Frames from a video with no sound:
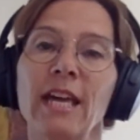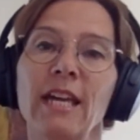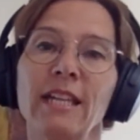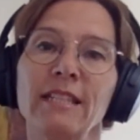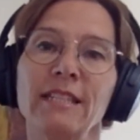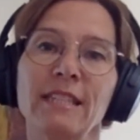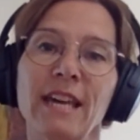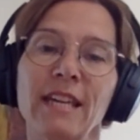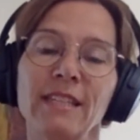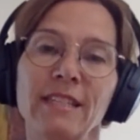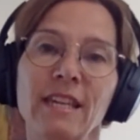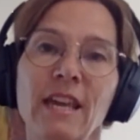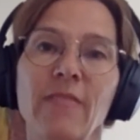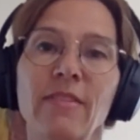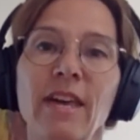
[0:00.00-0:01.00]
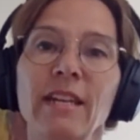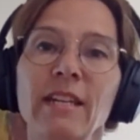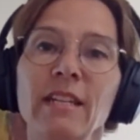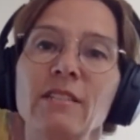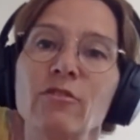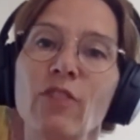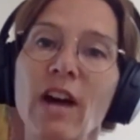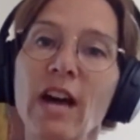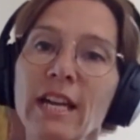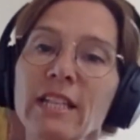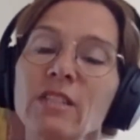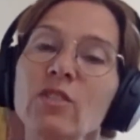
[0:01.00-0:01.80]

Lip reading: it says that it tries